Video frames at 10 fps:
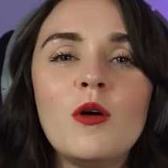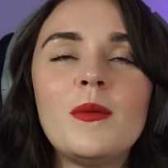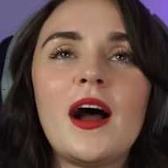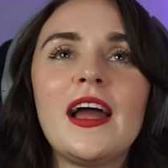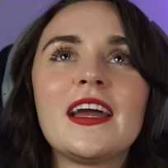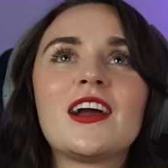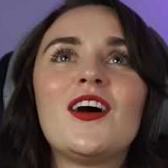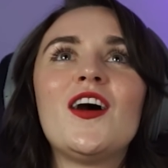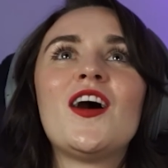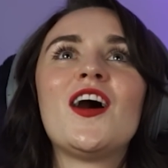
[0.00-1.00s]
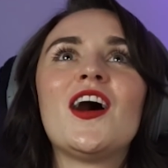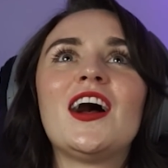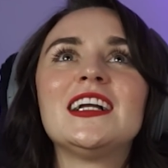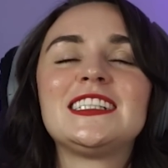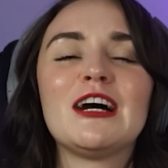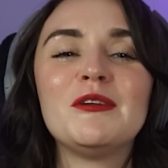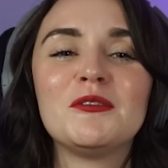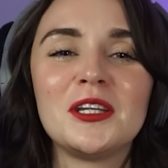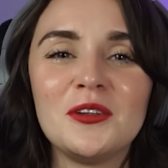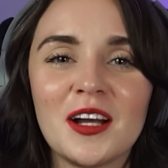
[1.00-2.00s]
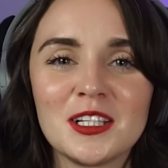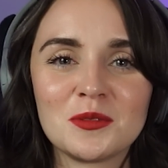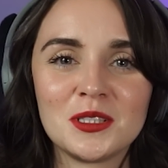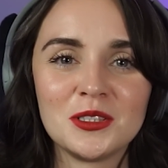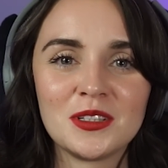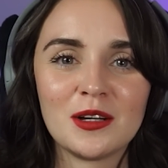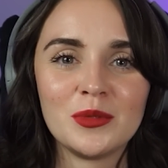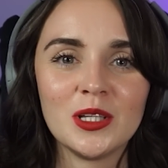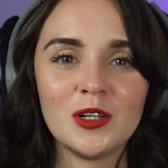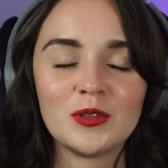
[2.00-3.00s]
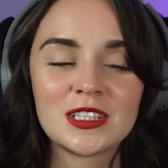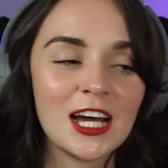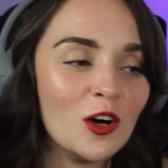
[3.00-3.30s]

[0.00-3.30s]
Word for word: my god. Tell me what you guys would do down below. Tell